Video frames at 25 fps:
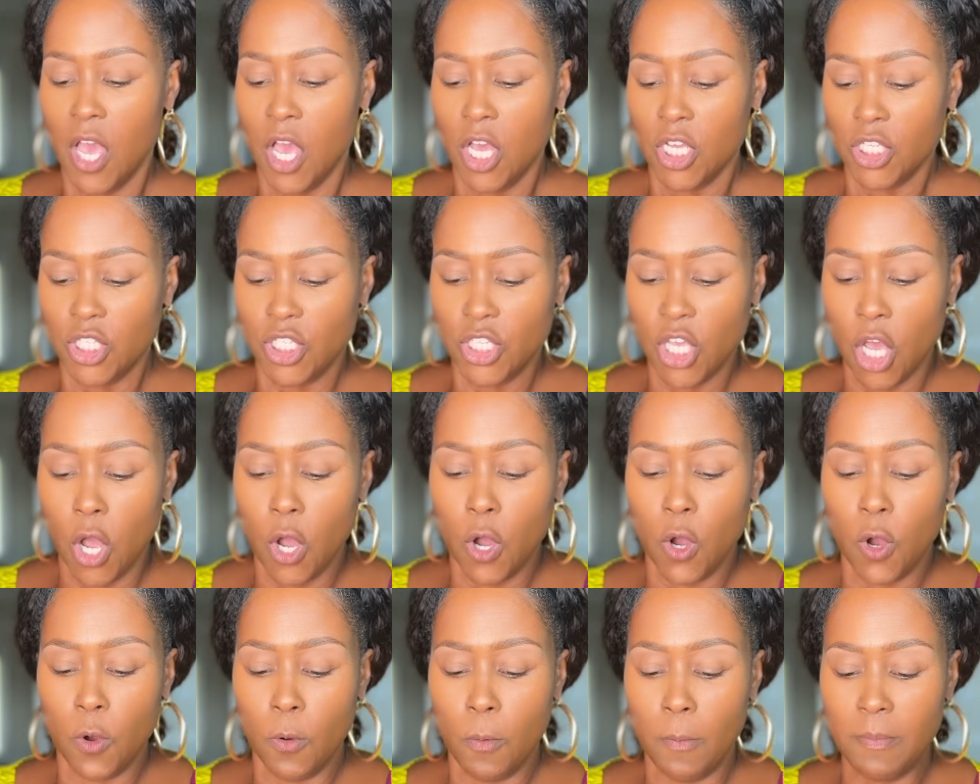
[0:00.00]

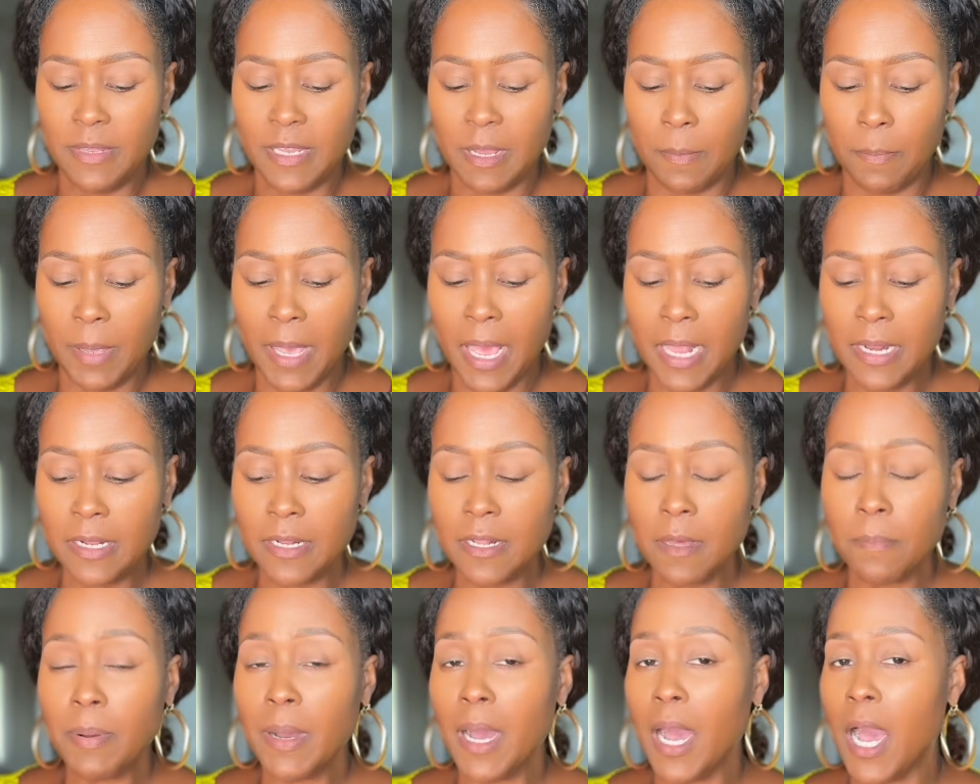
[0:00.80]
So depending
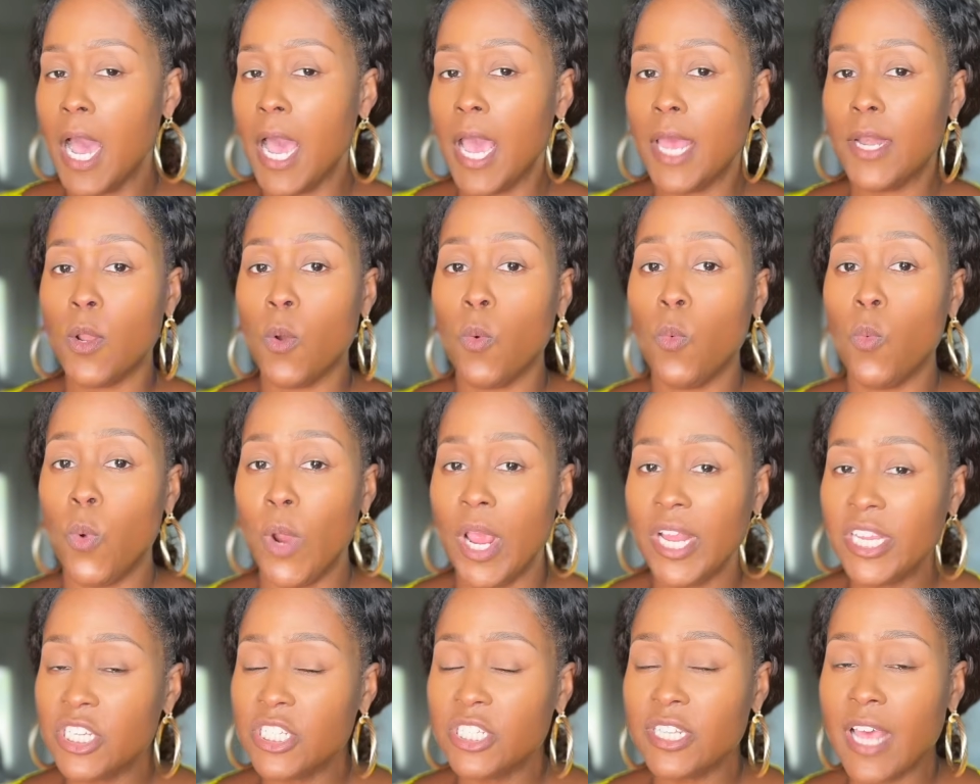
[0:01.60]
upon
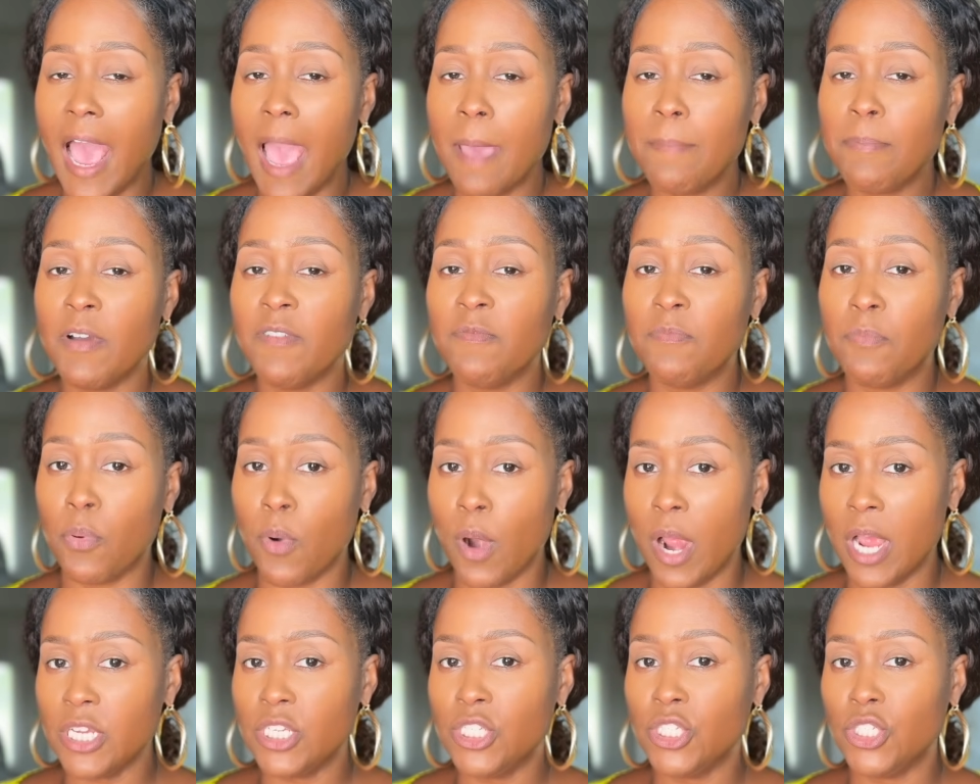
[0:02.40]
which type of
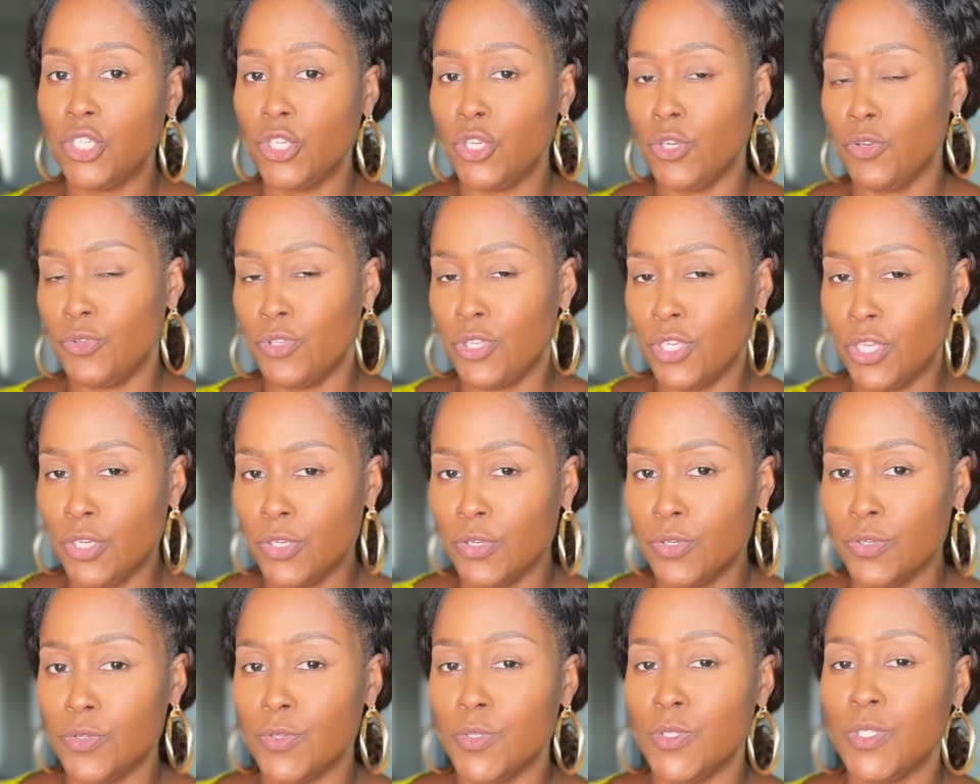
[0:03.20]
brush you
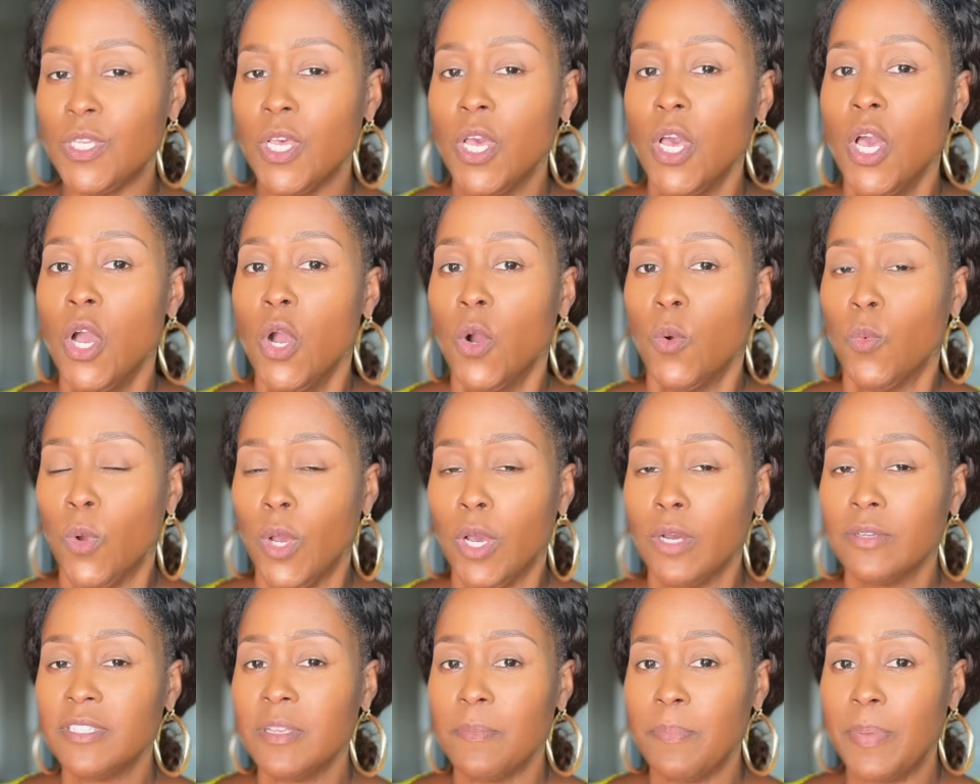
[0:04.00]
use
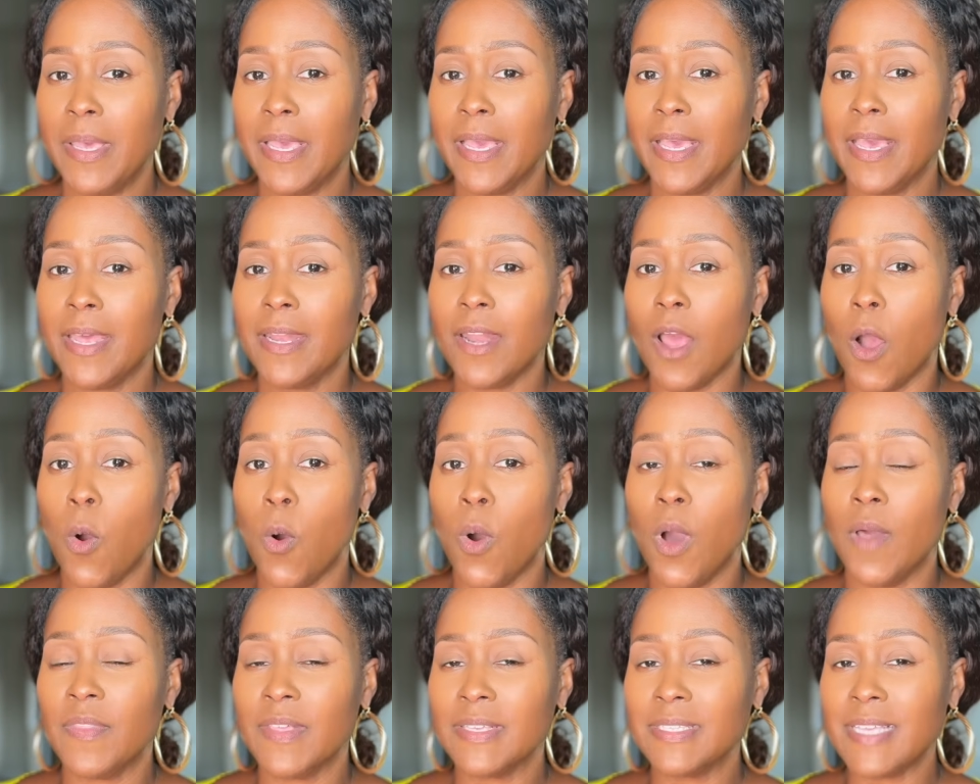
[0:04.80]
will depend
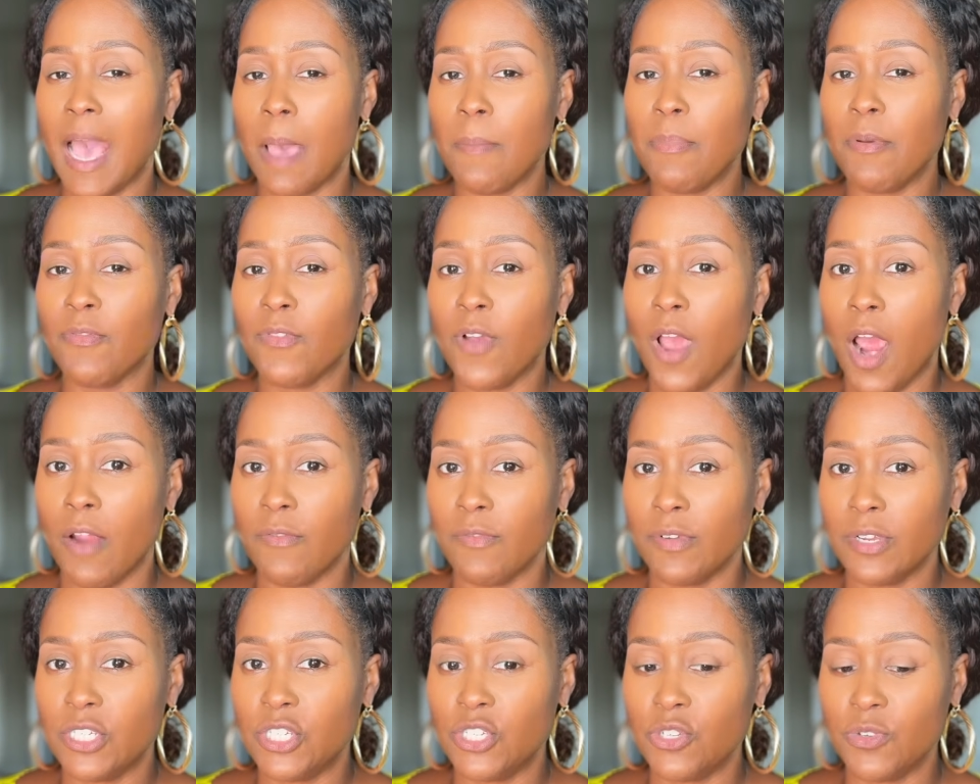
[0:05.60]
on the type of
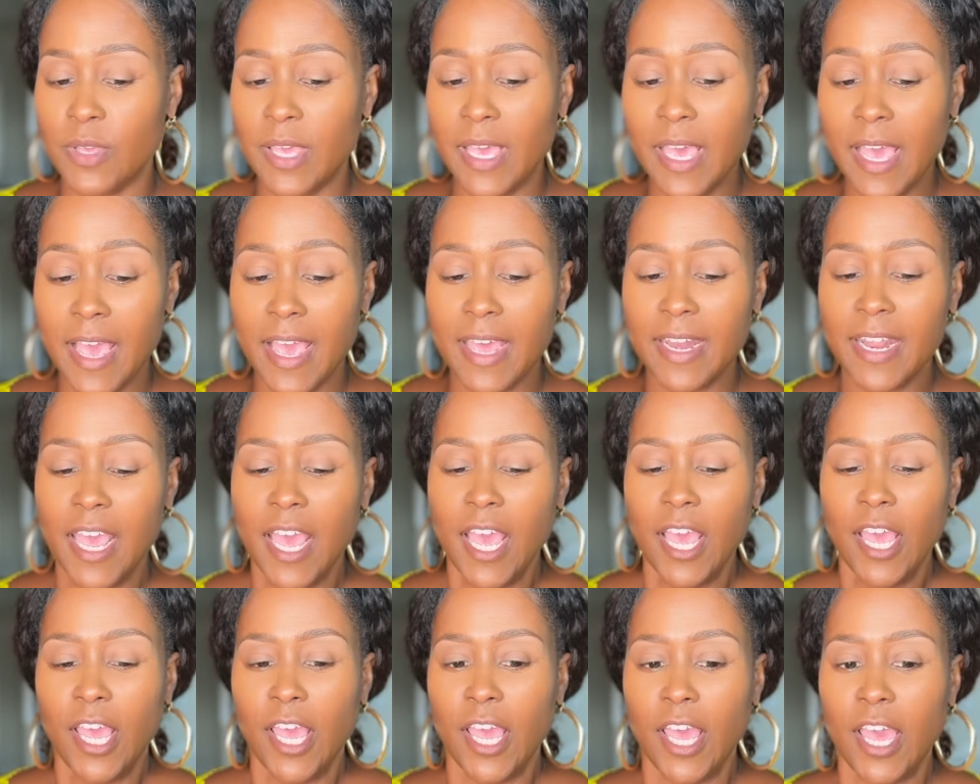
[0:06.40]
coverage you get.
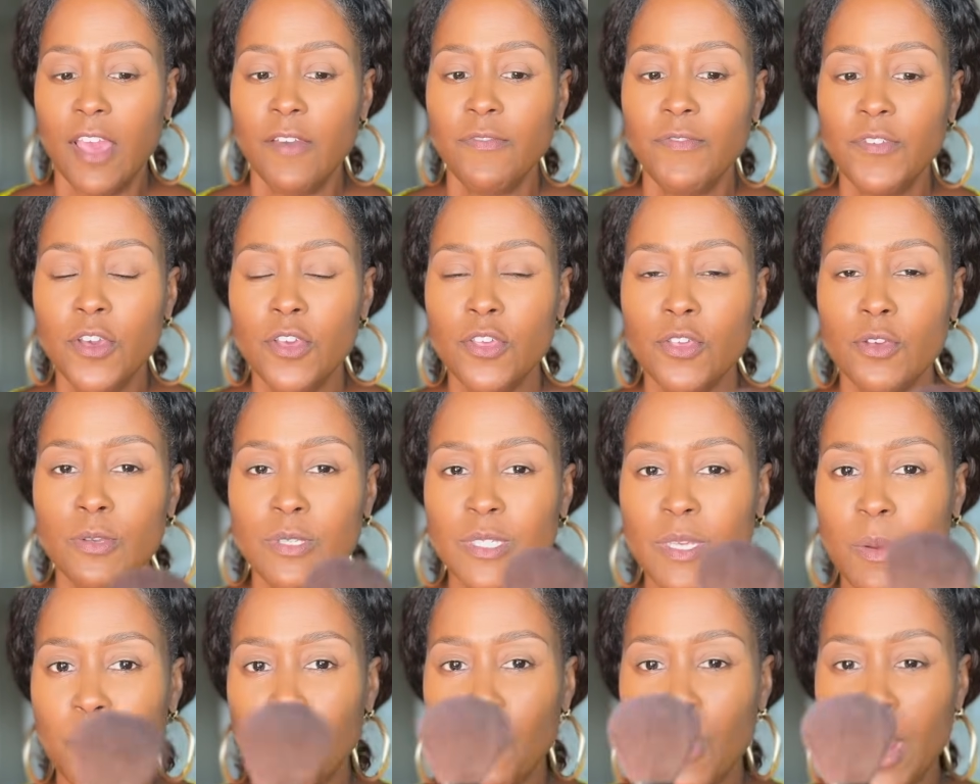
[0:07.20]
If you use
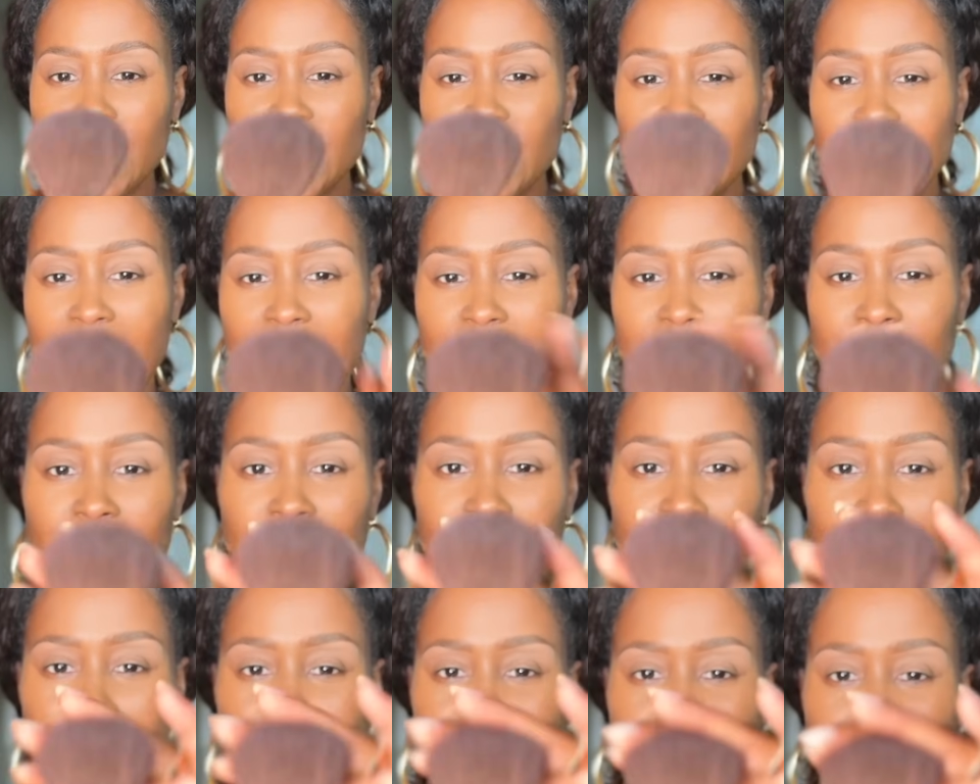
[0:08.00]
a brush like
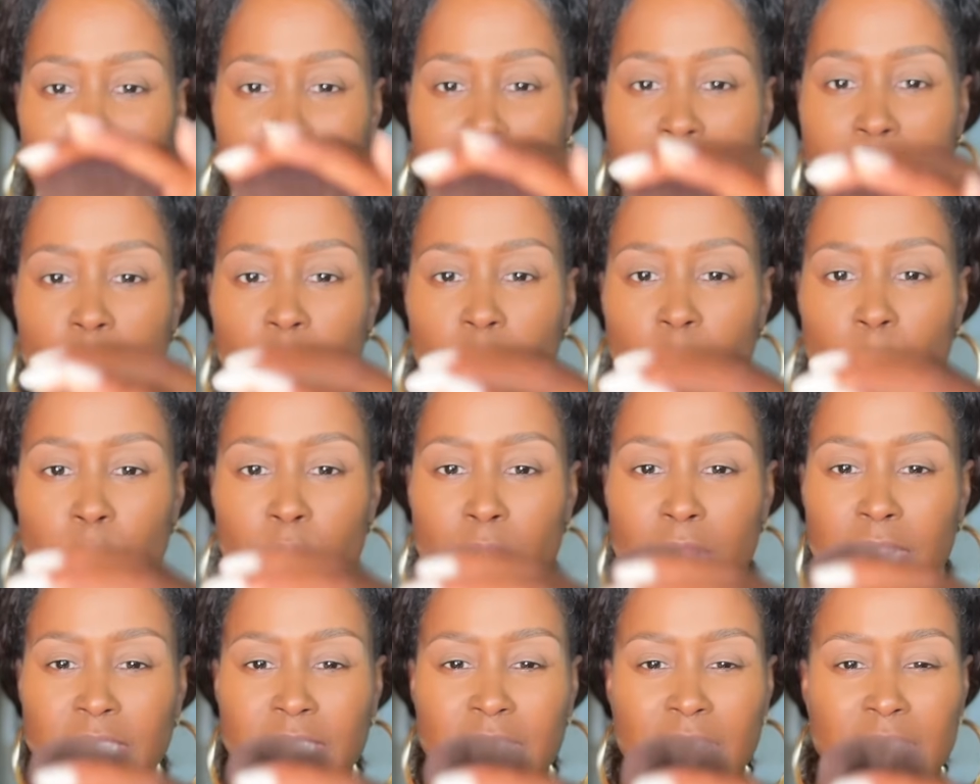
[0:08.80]
this, powder
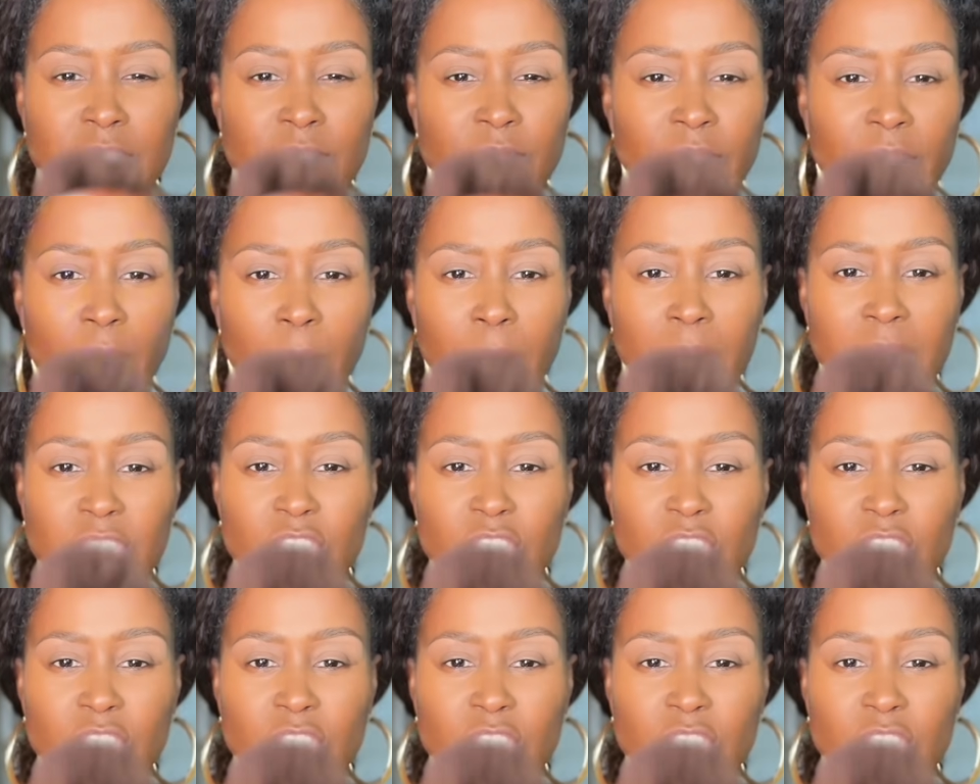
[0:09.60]
brush that's very